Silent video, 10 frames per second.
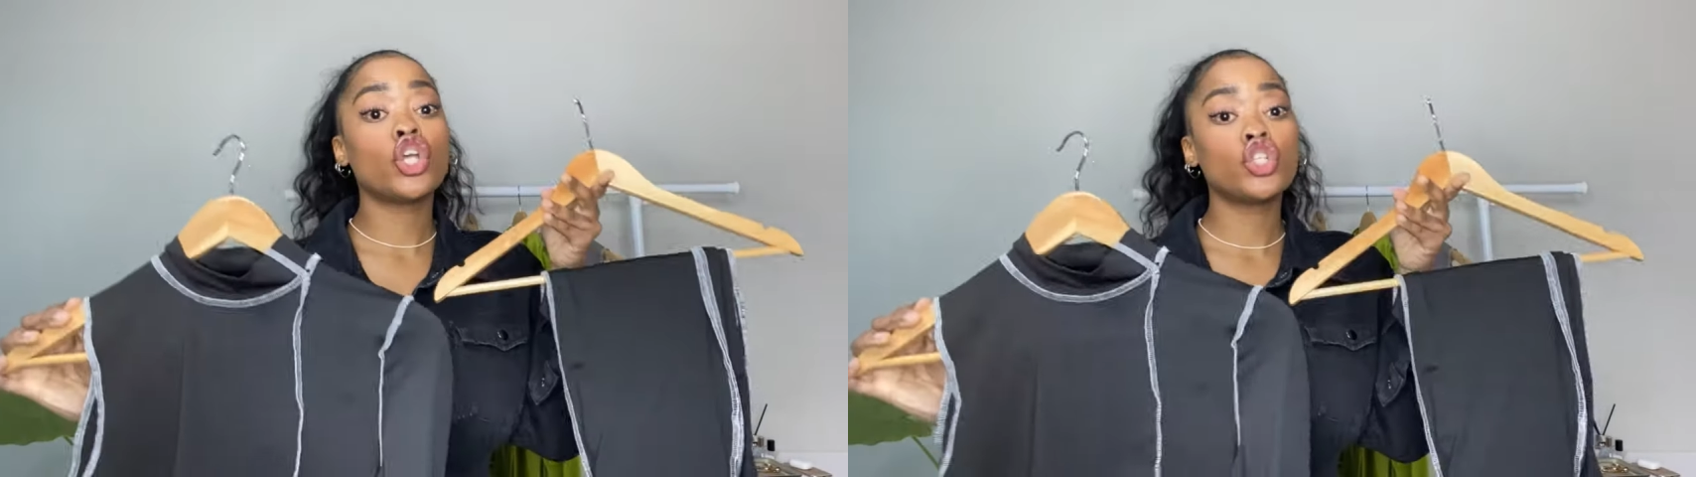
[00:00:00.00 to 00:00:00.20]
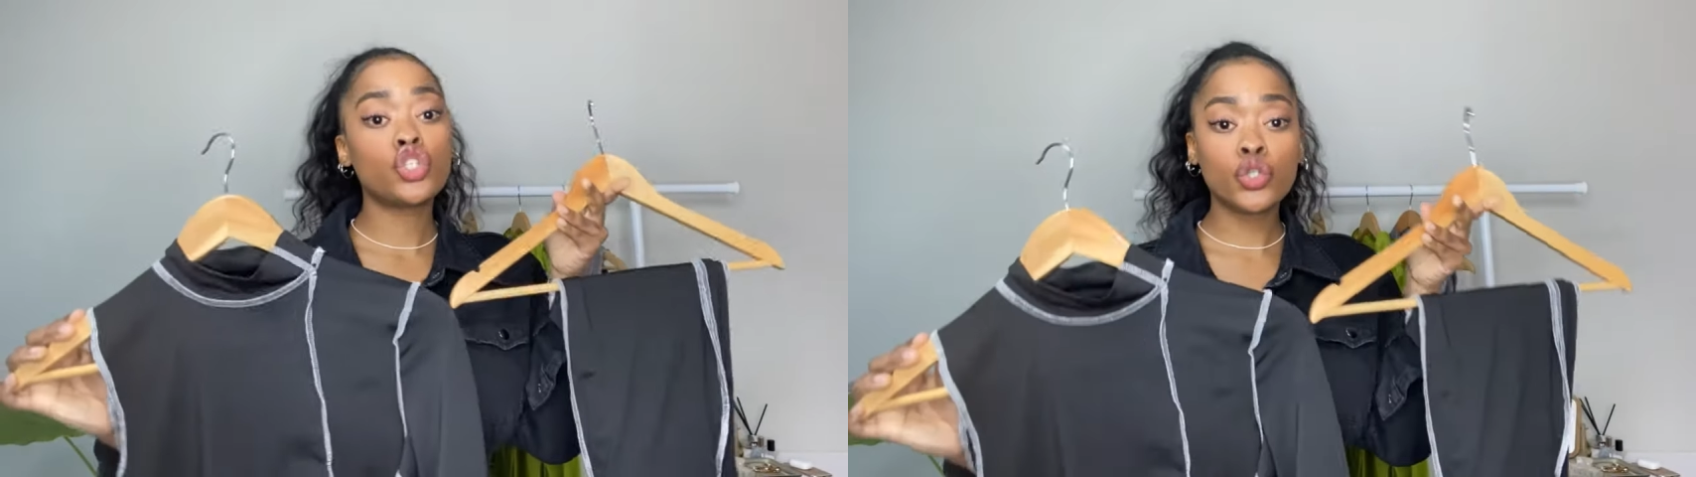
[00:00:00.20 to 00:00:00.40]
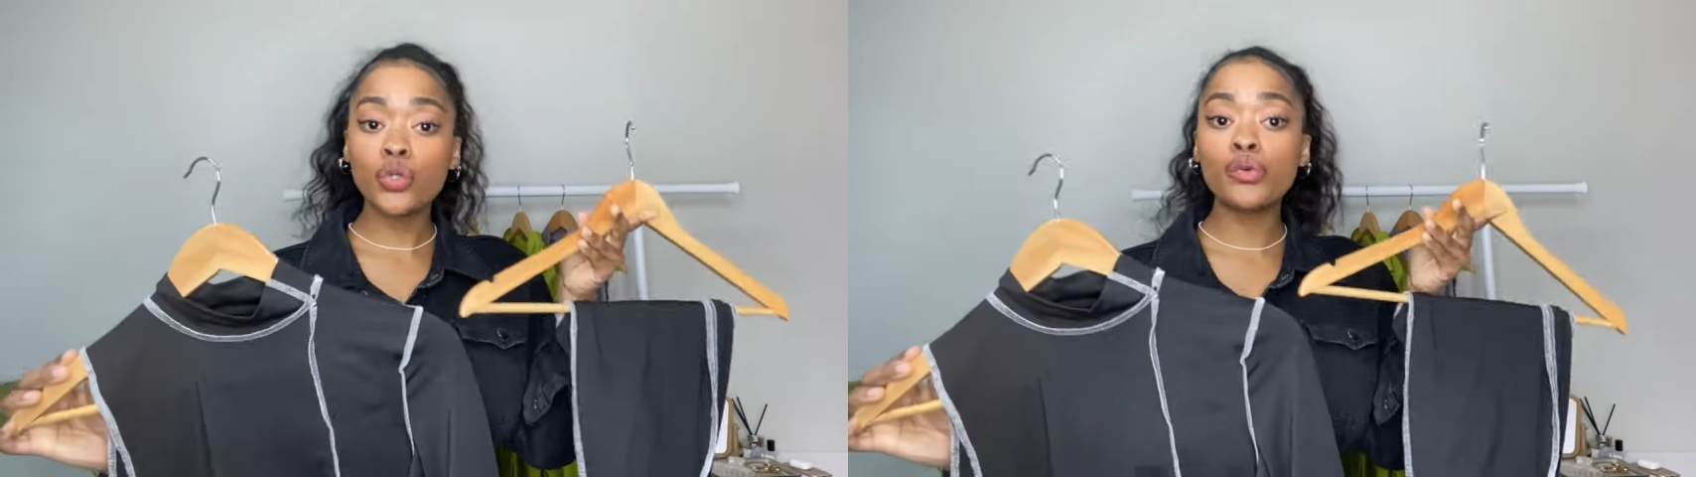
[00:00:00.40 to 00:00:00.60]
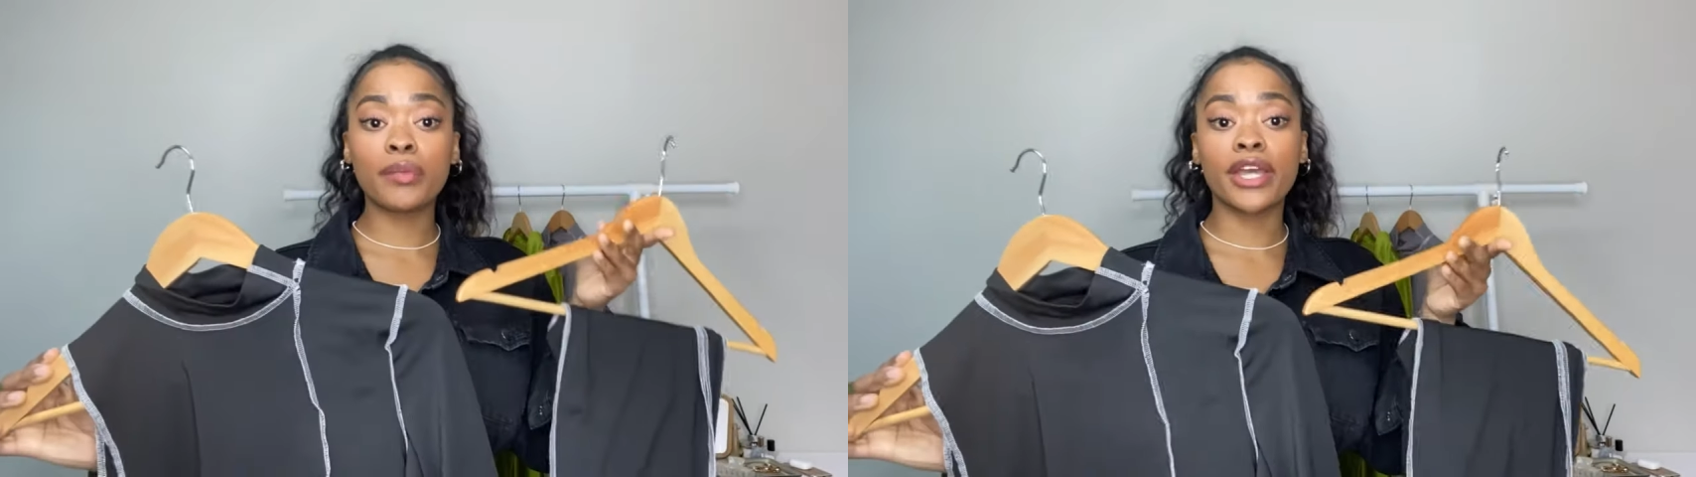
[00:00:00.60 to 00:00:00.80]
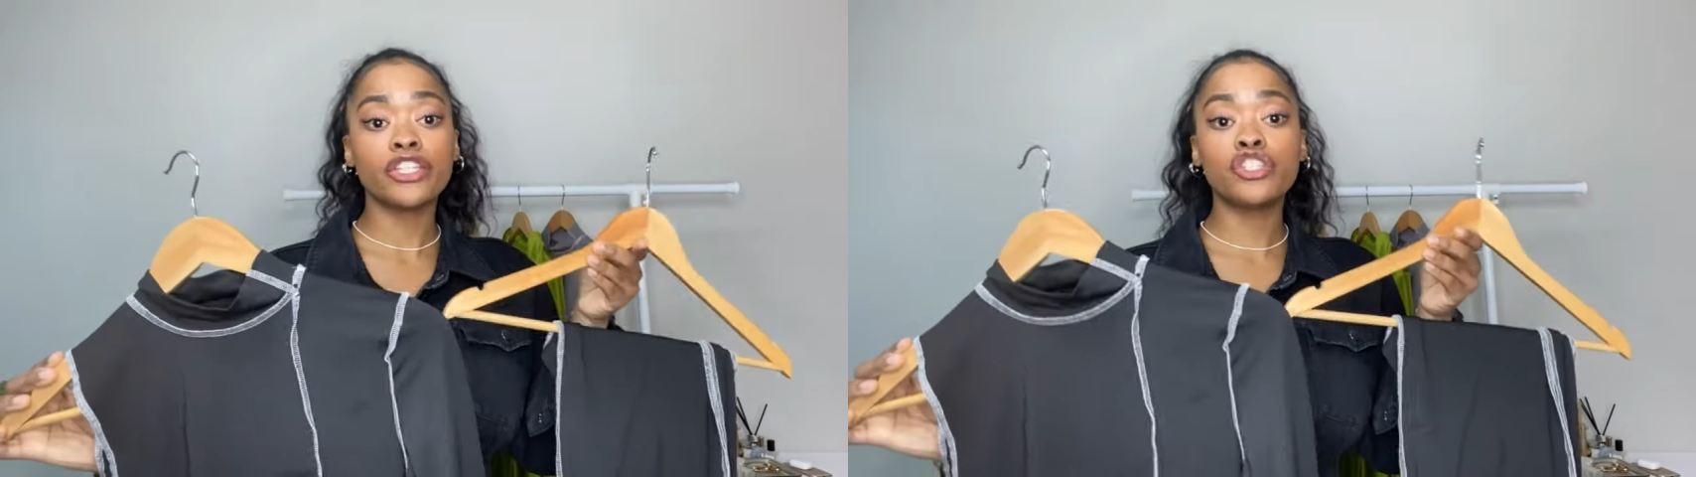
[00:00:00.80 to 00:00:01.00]
too
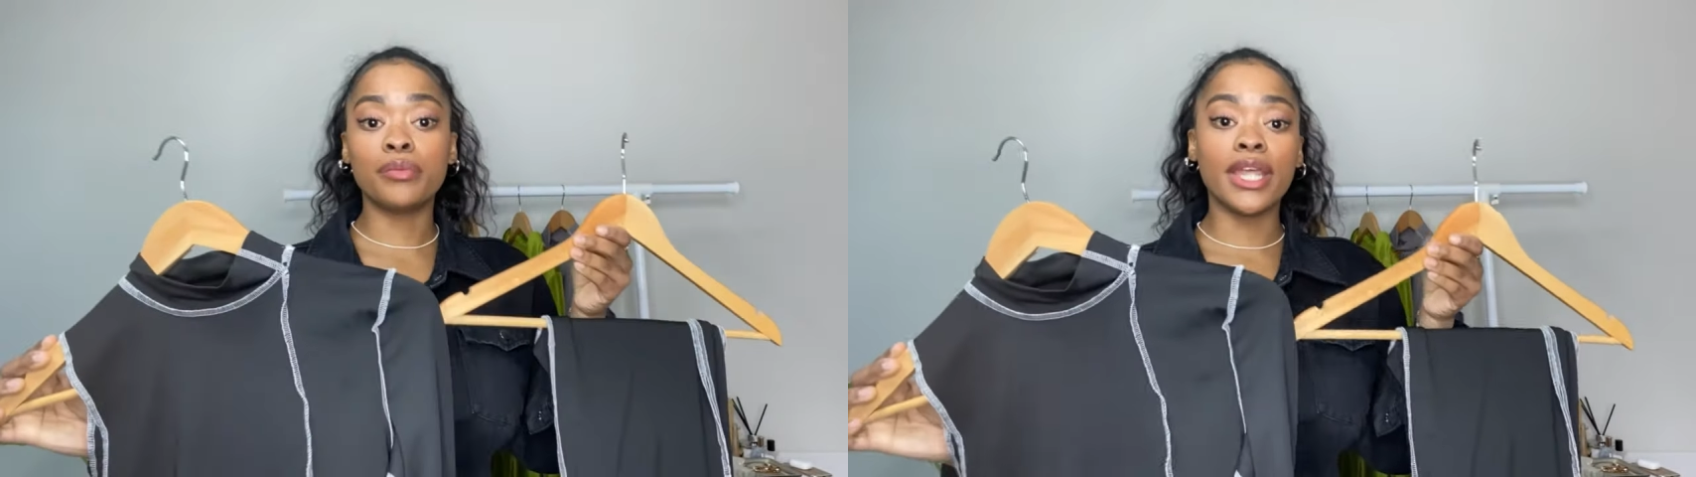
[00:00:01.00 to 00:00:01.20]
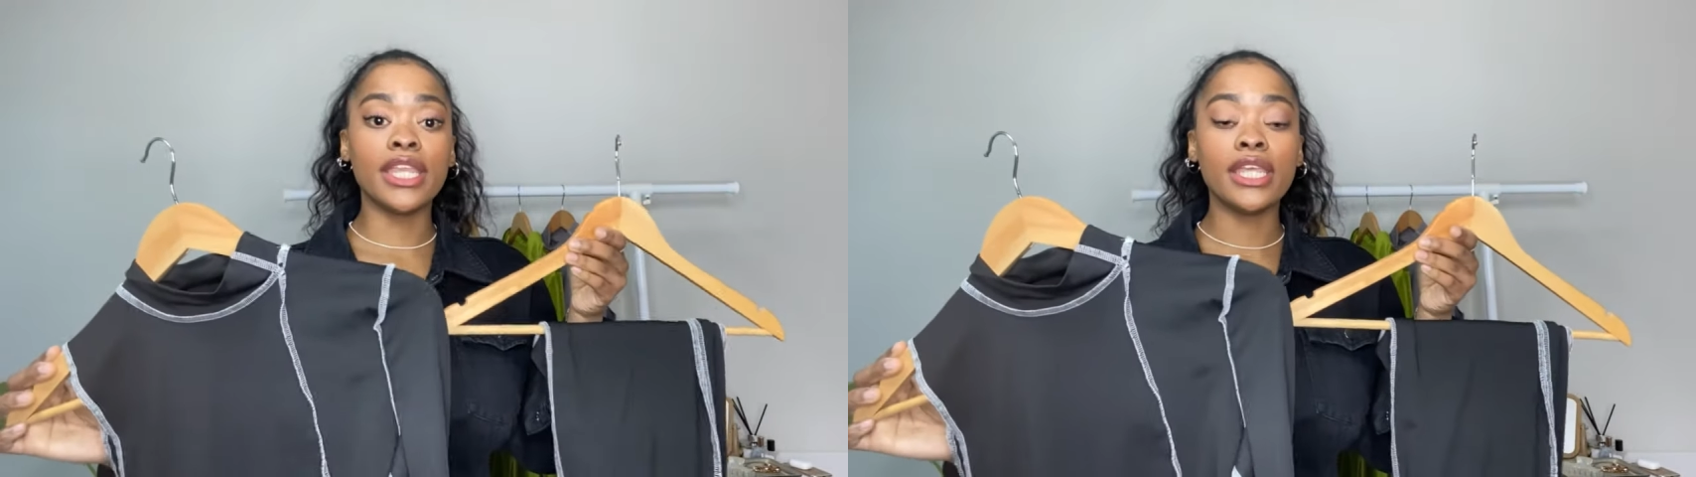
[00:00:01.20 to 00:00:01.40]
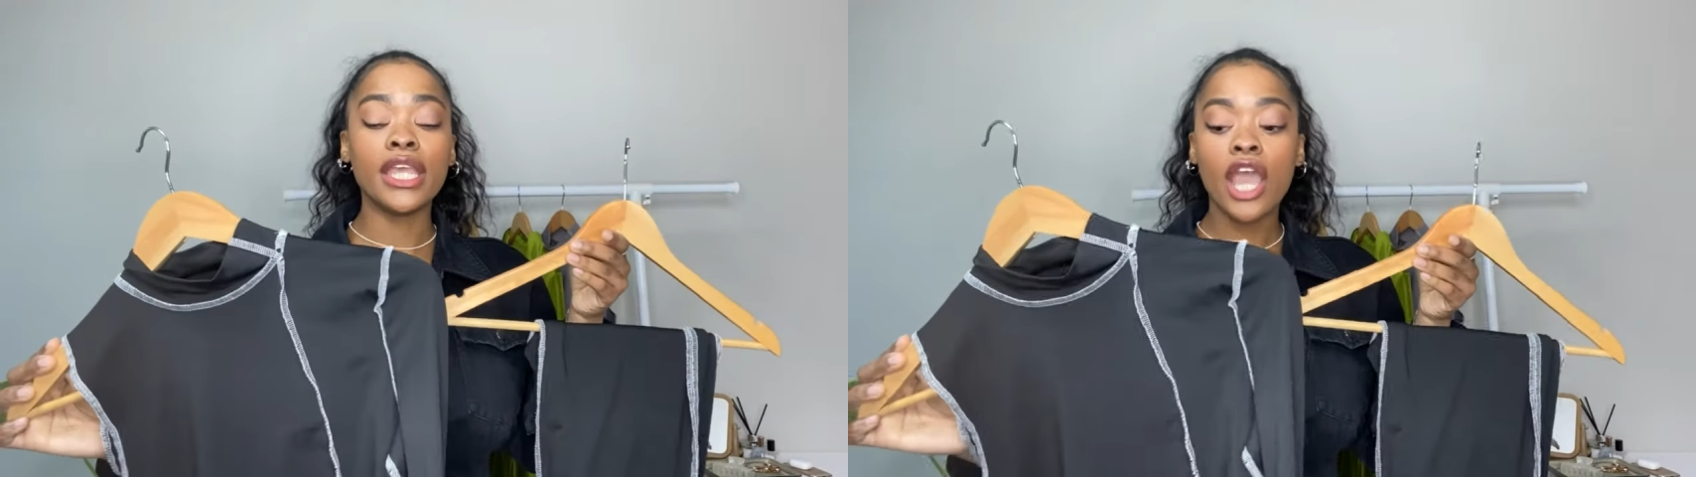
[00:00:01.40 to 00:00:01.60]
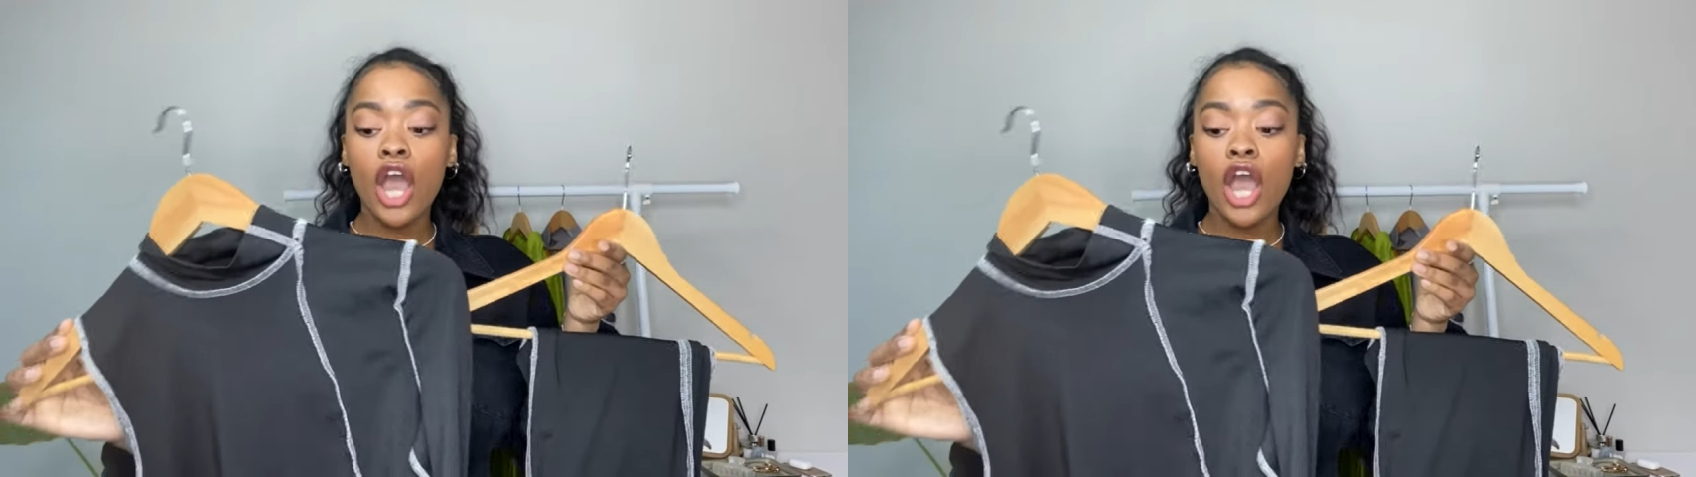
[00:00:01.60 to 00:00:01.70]
much money